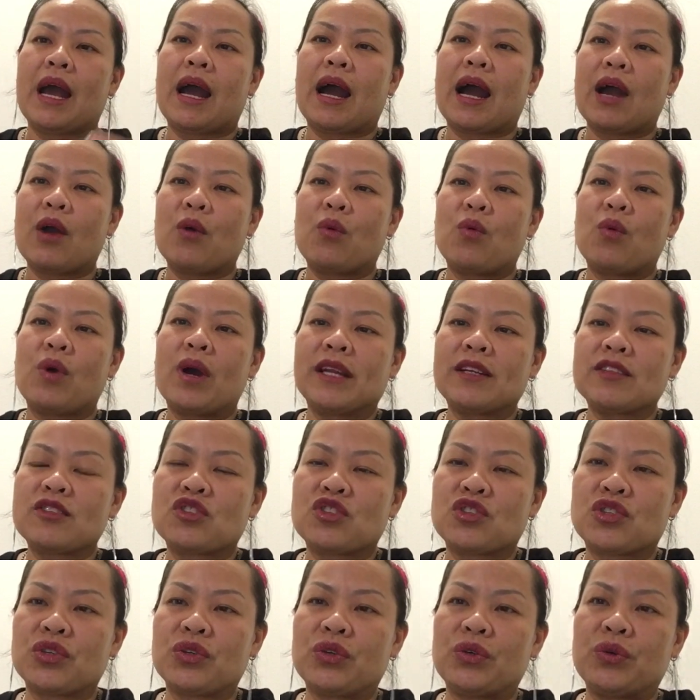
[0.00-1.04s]
want
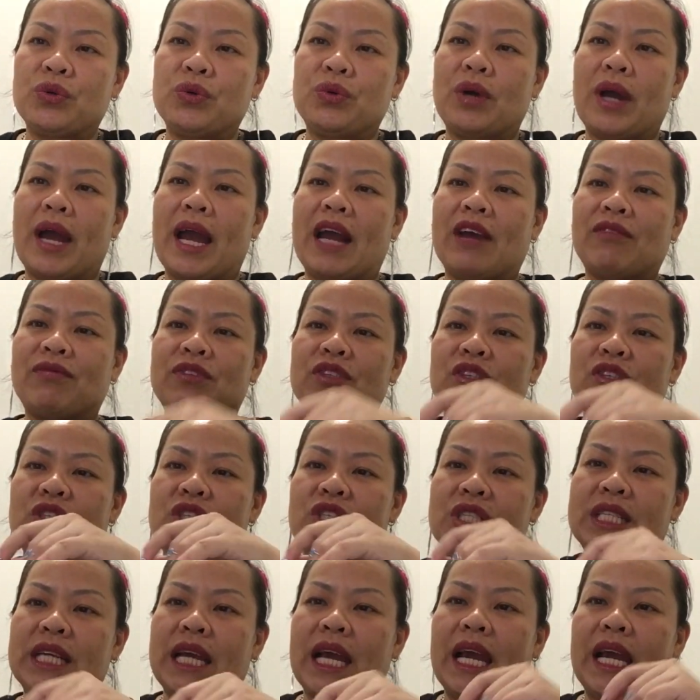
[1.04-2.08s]
to, after
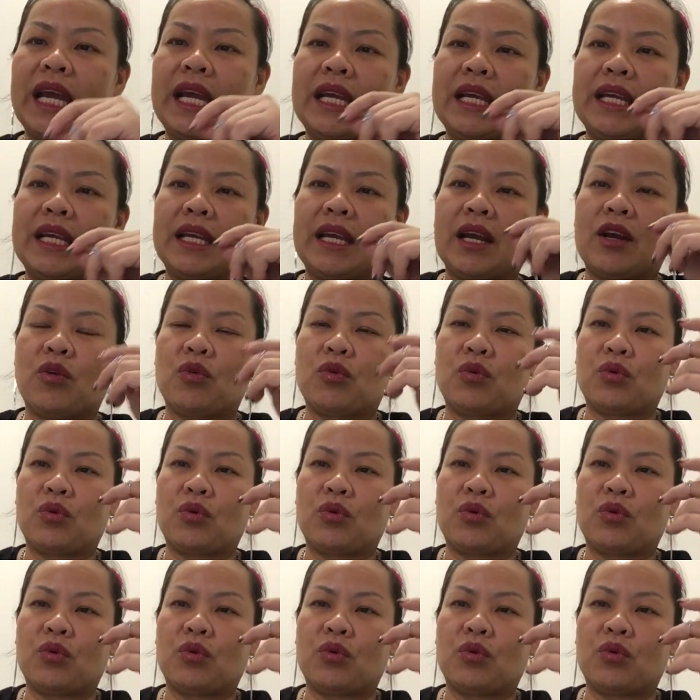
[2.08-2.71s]
today,